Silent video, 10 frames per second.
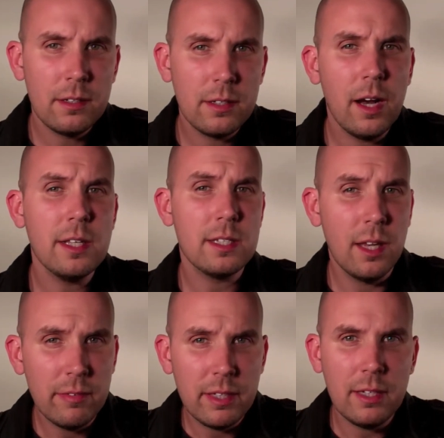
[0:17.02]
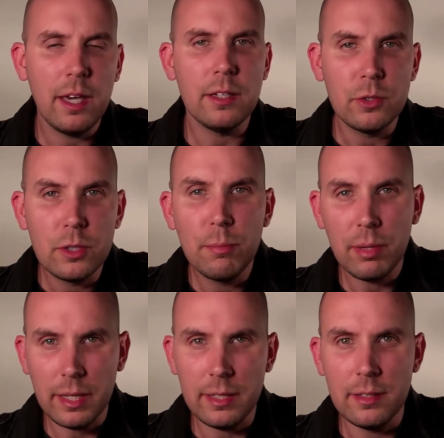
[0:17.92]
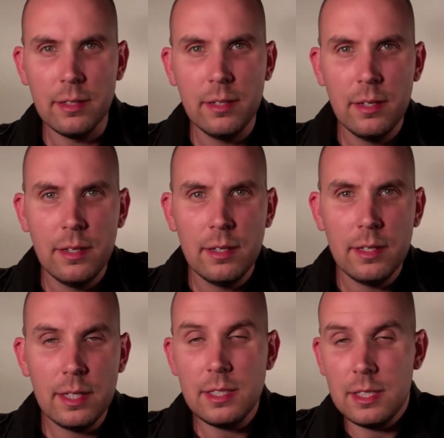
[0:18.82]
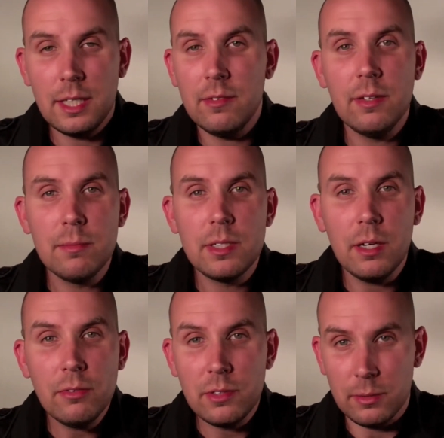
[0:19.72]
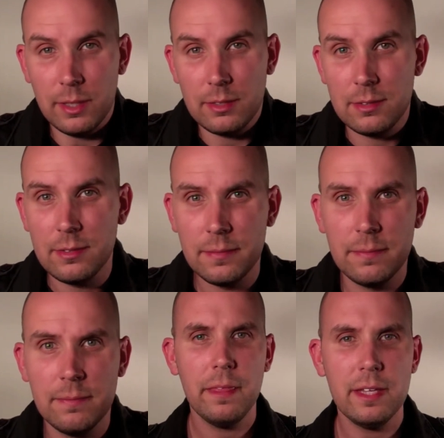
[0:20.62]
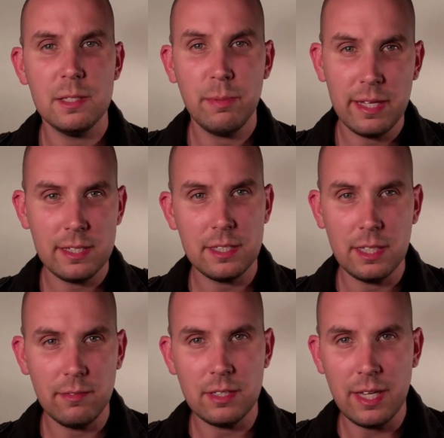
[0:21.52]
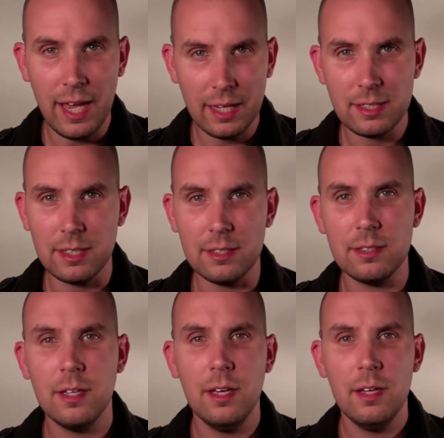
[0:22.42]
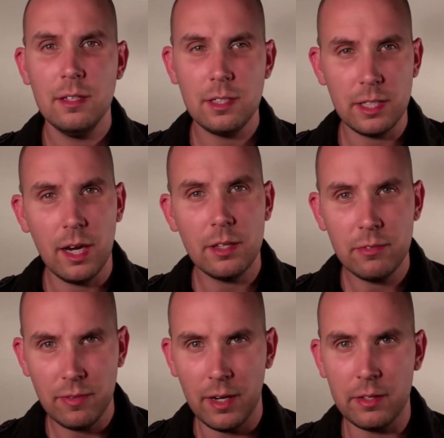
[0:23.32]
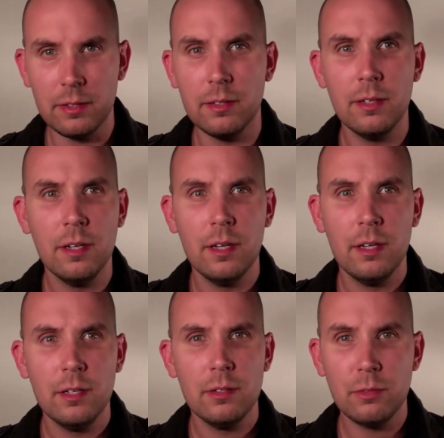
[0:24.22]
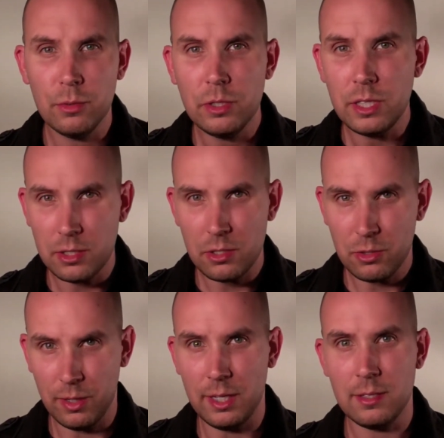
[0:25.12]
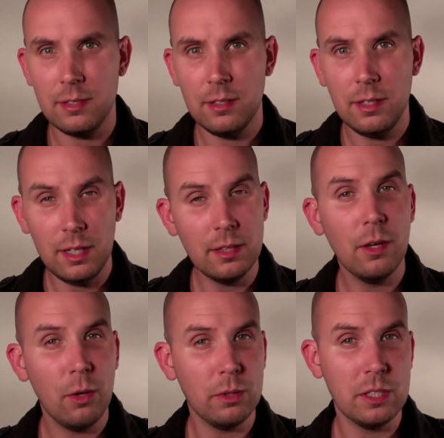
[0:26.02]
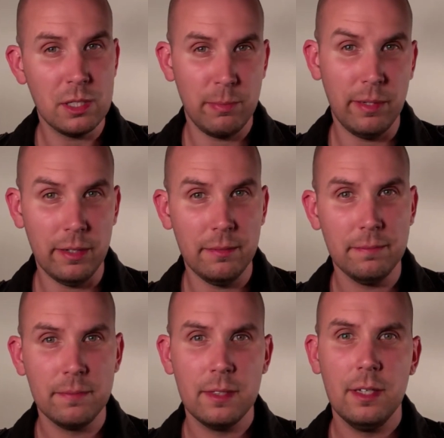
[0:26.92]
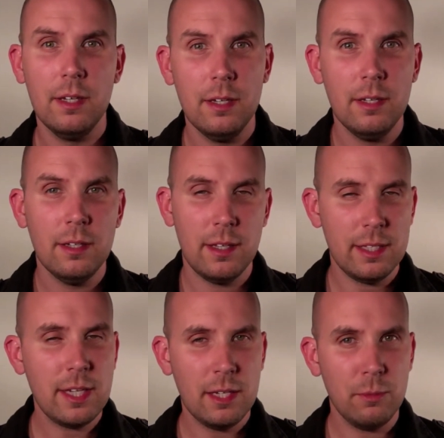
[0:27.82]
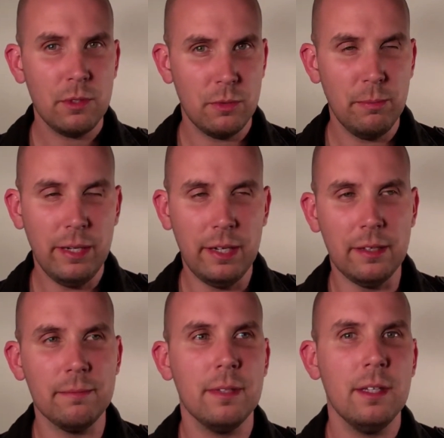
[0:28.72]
God's loving and good plan is to give Himself to us. His plan is to give us access to God the Father through Jesus Christ in the Holy Spirit. Now that's kind of worth repeating.